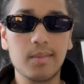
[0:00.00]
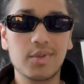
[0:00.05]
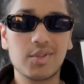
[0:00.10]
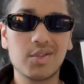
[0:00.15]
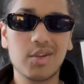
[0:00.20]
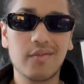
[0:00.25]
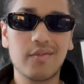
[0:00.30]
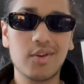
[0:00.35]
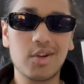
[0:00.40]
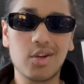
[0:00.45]
it's
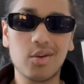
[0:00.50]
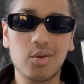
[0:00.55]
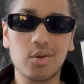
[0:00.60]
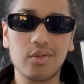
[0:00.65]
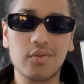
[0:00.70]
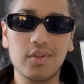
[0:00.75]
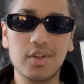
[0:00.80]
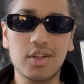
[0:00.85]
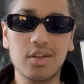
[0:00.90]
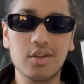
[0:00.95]
not a very long
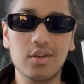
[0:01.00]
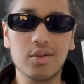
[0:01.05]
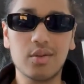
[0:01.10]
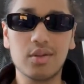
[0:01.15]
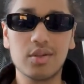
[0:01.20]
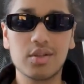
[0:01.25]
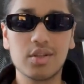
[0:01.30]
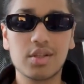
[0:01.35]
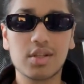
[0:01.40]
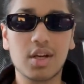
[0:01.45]
video.
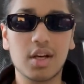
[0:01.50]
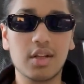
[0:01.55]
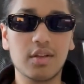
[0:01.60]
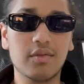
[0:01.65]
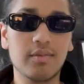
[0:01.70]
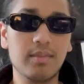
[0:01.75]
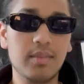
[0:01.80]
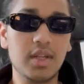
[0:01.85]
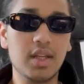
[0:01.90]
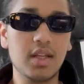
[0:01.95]
It's just kind of
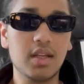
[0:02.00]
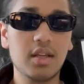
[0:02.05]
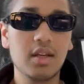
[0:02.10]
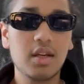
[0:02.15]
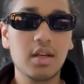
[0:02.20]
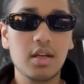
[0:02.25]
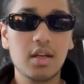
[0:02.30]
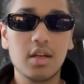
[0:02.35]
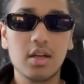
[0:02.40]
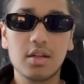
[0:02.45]
me
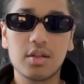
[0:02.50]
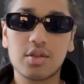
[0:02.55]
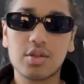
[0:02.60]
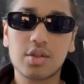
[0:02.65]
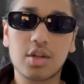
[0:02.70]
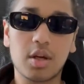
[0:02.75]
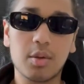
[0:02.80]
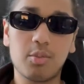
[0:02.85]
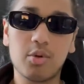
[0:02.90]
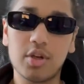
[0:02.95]
just
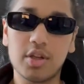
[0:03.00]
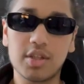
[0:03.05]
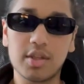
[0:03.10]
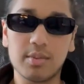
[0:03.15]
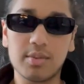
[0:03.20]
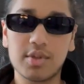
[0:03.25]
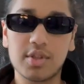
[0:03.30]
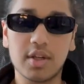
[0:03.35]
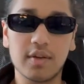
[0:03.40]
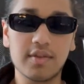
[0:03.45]
kind of putting
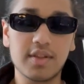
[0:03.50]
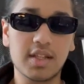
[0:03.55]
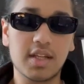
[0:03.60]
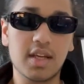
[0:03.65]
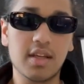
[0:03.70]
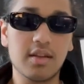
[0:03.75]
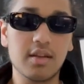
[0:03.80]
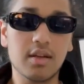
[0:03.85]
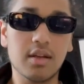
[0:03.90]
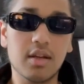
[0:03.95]
some stuff
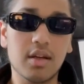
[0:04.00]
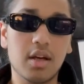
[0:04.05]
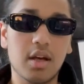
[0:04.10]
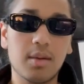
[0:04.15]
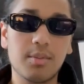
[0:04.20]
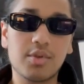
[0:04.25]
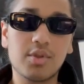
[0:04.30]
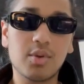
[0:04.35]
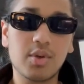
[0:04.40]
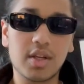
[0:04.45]
together.
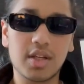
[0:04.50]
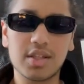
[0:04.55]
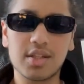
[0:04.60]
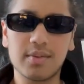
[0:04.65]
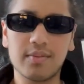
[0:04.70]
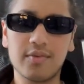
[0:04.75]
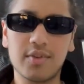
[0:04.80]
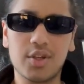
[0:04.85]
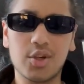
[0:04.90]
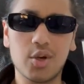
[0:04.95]
I'm still getting
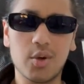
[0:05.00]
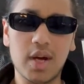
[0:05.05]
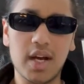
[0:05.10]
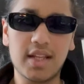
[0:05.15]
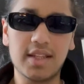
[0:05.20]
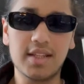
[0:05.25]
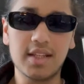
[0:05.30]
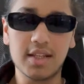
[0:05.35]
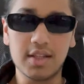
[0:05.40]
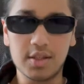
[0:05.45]
some video
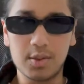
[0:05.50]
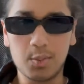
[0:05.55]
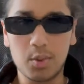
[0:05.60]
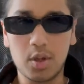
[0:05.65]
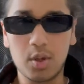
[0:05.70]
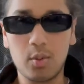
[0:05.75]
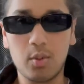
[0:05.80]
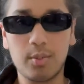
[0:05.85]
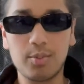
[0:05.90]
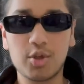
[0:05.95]
ideas, but
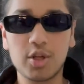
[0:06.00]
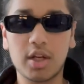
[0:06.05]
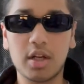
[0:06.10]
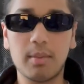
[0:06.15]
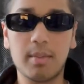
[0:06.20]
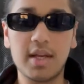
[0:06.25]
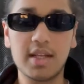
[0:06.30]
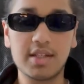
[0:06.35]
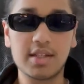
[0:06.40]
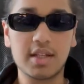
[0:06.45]
I'm trying to
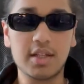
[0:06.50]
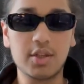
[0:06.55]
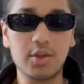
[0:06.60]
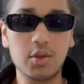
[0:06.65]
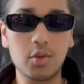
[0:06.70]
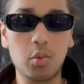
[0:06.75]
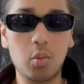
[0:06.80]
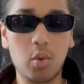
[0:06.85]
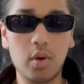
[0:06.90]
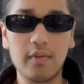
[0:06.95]
basically
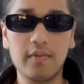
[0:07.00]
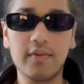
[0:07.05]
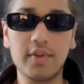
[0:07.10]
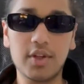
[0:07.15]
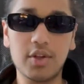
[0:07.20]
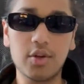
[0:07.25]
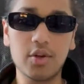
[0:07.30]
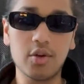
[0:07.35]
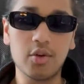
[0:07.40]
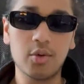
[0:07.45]
do one
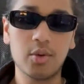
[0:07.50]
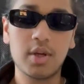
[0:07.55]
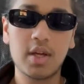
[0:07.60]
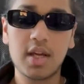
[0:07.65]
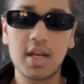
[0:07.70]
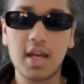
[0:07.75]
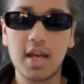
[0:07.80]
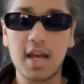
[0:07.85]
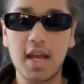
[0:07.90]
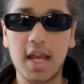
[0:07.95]
video
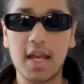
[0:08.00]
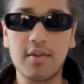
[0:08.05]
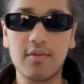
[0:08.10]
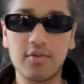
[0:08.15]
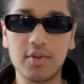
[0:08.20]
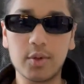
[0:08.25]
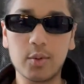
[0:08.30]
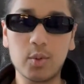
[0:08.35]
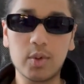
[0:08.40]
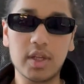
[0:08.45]

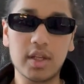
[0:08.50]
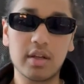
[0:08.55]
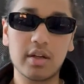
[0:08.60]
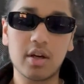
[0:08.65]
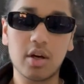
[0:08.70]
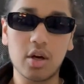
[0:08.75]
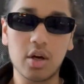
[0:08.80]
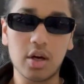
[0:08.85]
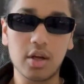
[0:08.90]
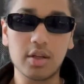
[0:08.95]
every week
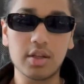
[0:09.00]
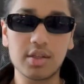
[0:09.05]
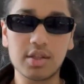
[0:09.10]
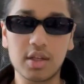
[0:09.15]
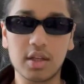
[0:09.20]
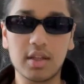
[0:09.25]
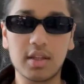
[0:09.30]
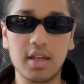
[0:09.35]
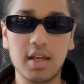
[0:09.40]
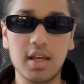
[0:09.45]
on a
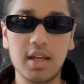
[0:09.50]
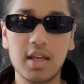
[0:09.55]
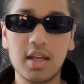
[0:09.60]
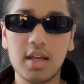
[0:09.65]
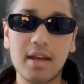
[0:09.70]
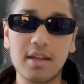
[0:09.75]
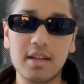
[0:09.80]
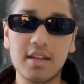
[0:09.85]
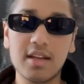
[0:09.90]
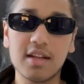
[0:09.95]
Sunday.
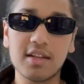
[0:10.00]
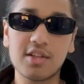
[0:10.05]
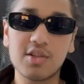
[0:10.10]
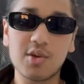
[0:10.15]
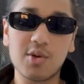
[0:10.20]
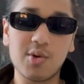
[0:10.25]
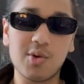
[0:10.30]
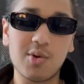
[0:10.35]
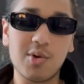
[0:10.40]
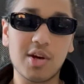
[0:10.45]
Yeah,
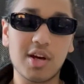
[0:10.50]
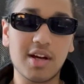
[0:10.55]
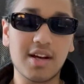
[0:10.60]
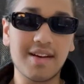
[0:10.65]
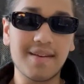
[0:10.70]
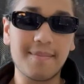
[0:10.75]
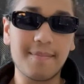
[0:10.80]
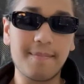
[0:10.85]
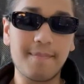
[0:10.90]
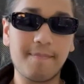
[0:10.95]
so
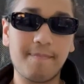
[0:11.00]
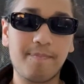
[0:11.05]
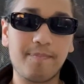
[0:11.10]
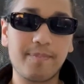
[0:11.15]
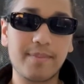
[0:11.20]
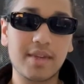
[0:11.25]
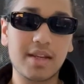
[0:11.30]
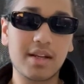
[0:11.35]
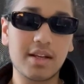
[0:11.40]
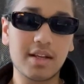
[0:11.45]
um
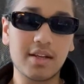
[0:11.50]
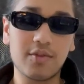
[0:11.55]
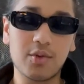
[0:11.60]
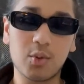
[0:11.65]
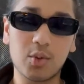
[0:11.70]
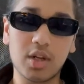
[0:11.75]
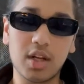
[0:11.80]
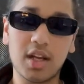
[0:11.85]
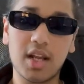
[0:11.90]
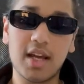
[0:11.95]
if you
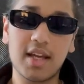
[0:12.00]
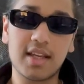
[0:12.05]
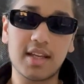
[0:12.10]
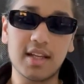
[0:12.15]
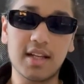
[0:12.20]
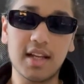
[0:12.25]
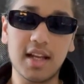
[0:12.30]
want to like it,